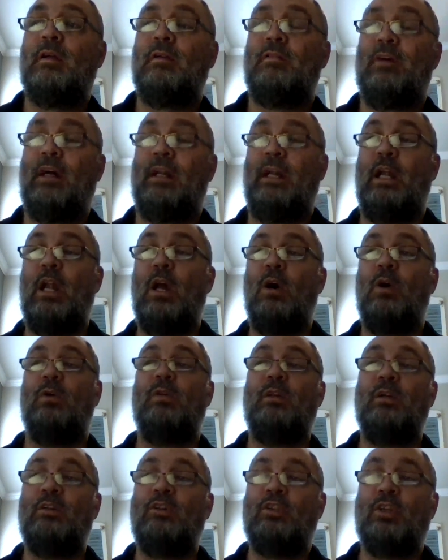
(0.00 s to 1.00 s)
If I know
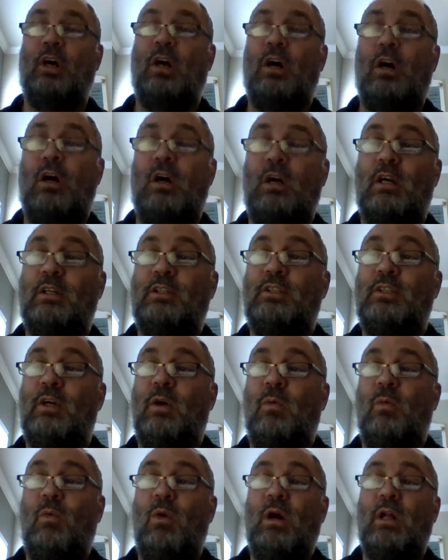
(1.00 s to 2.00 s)
the charge,
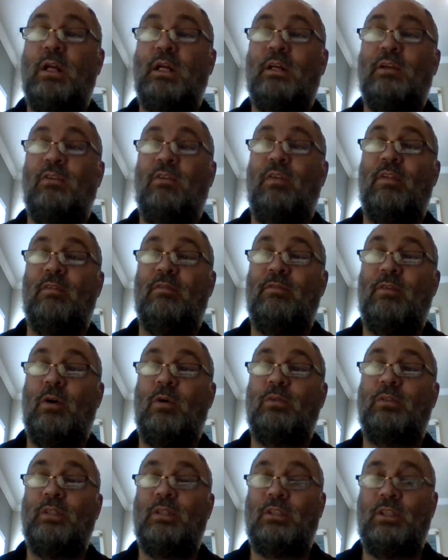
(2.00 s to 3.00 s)
what is the
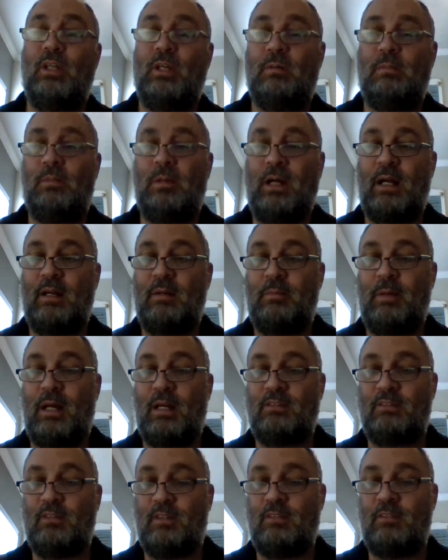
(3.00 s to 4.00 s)
voltage and
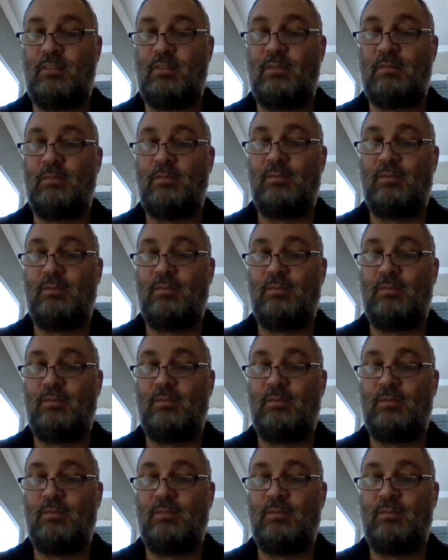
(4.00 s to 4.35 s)
capacitance?